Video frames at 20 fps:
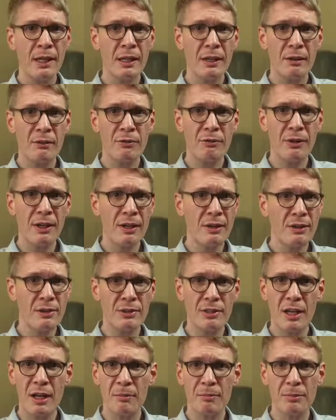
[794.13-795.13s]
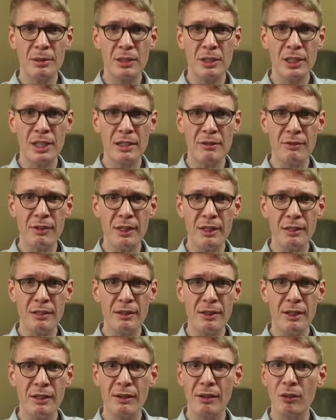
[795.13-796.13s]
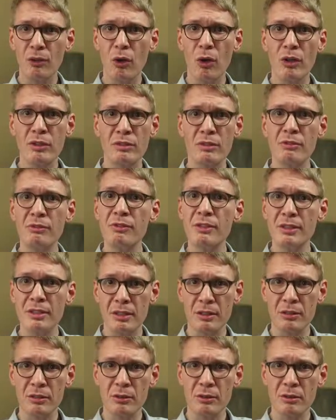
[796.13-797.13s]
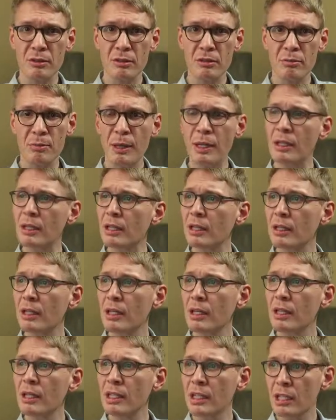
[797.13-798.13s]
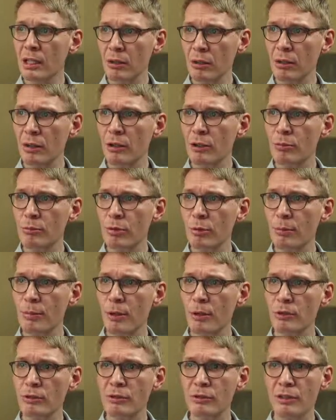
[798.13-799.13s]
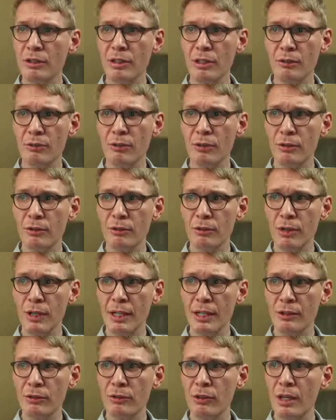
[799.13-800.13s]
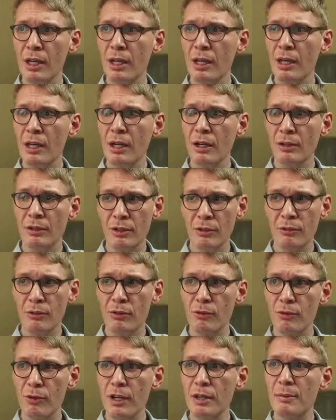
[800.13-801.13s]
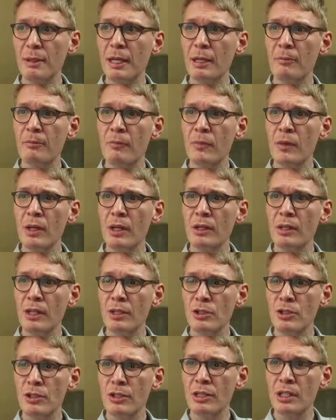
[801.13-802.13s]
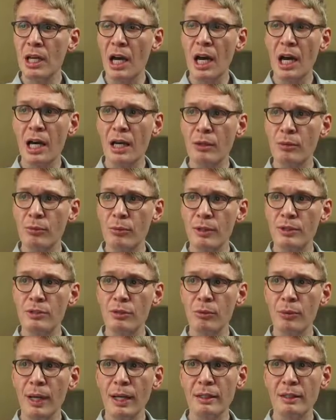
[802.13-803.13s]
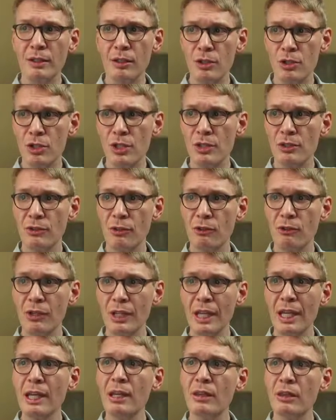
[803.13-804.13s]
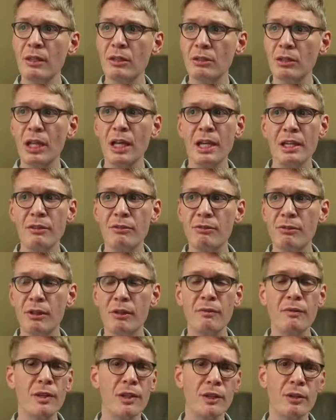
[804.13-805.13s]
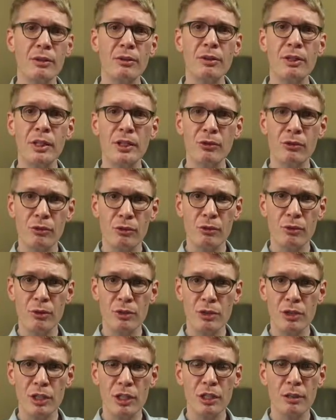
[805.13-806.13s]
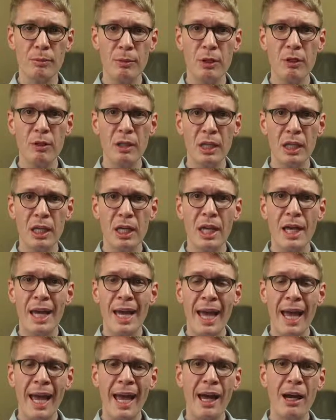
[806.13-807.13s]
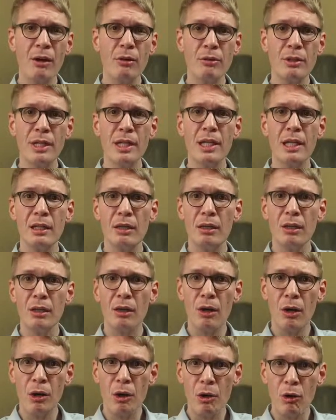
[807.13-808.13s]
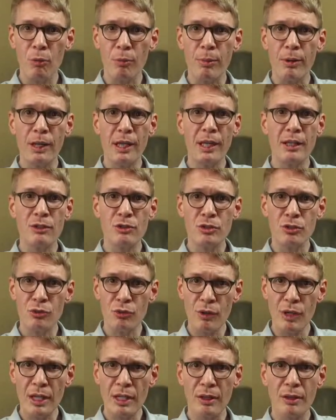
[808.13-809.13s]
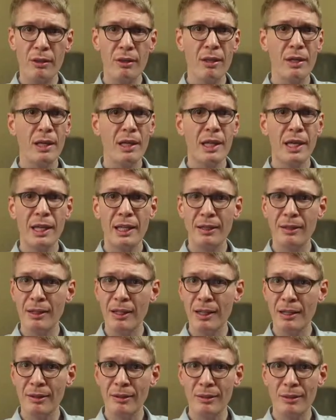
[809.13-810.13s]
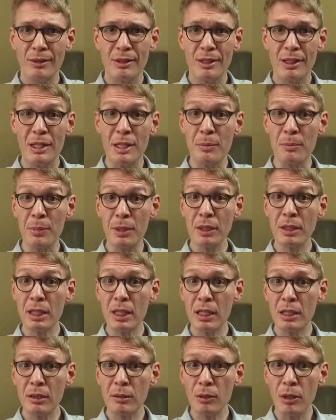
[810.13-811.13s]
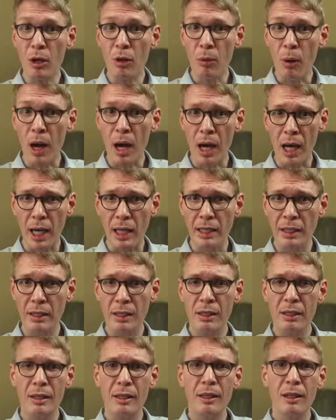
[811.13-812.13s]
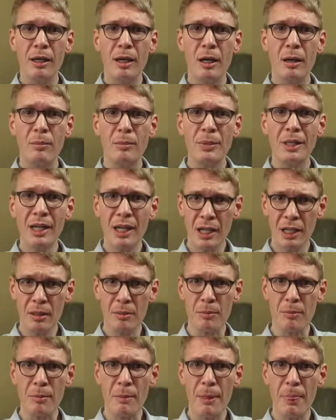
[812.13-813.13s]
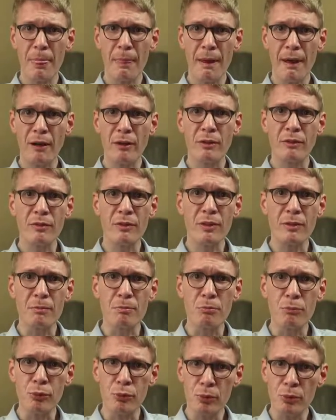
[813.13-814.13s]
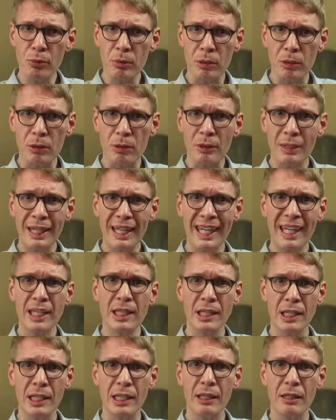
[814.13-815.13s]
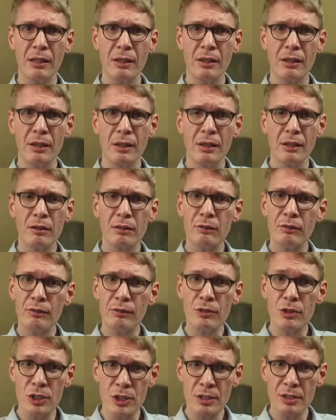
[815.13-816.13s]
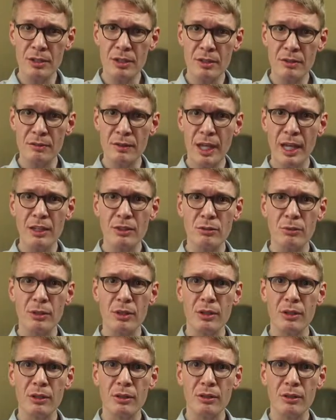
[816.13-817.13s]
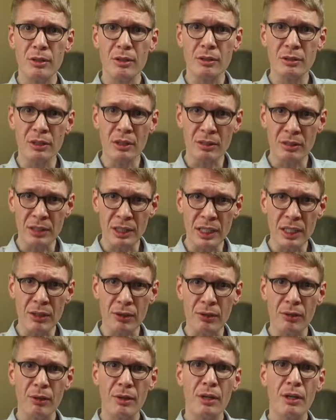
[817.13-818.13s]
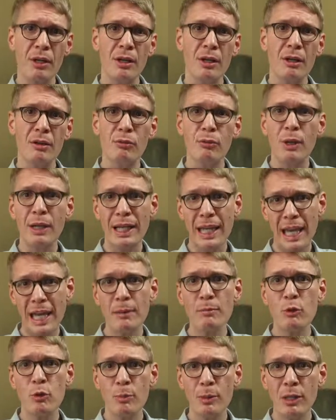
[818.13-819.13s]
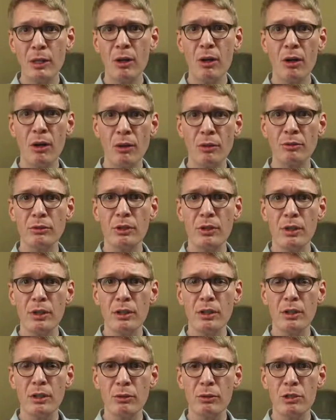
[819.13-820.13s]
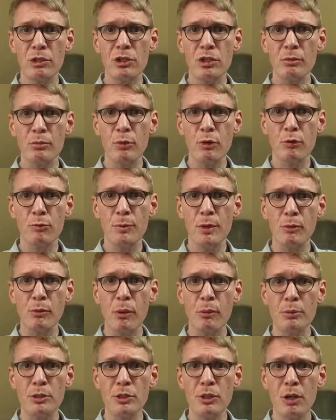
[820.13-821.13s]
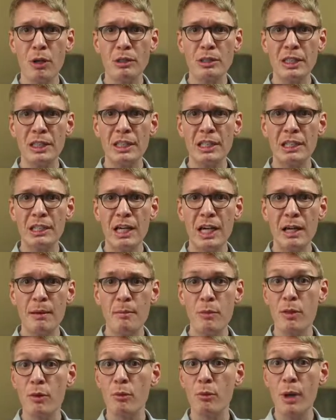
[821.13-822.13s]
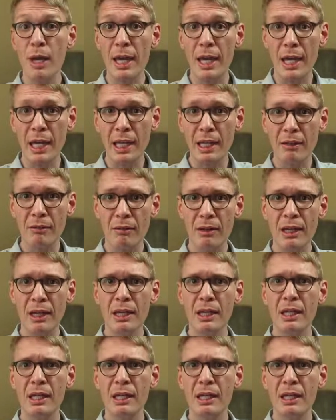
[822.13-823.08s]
Faith is not believing that the laws of physics are suspended. Here, Cone proposes a different phrase, a different framing, that God resurrected Jesus in the life of the earliest Christian community. How did hope and strength and the ability to go on come out of the brutal killing of Jesus of Nazareth, the leader of what came to be called the Christian movement, what was called at the time the Way, right?